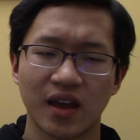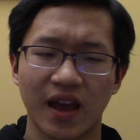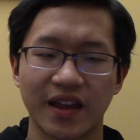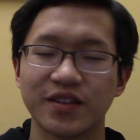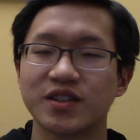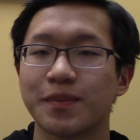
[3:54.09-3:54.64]

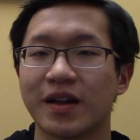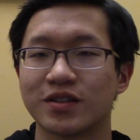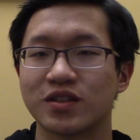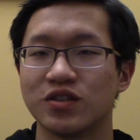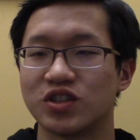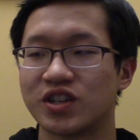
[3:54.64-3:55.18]
And this
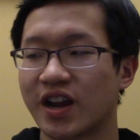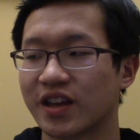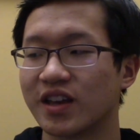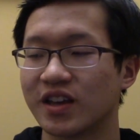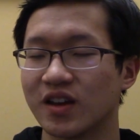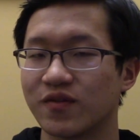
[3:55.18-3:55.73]
amounts to
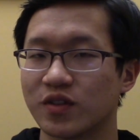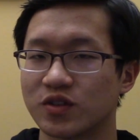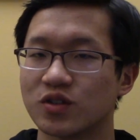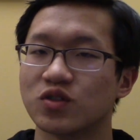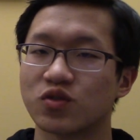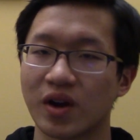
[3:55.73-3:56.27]
checking if the
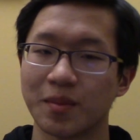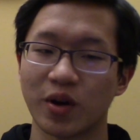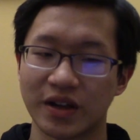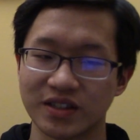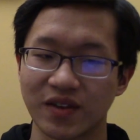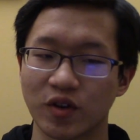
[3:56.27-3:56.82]
certain scramble
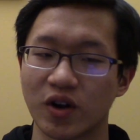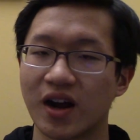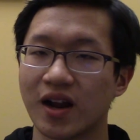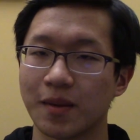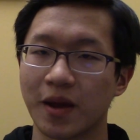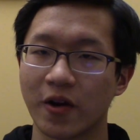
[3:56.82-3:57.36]
has even or
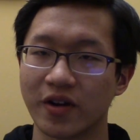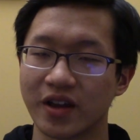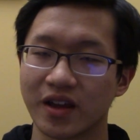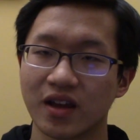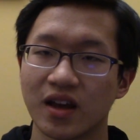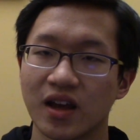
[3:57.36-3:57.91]
odd parity.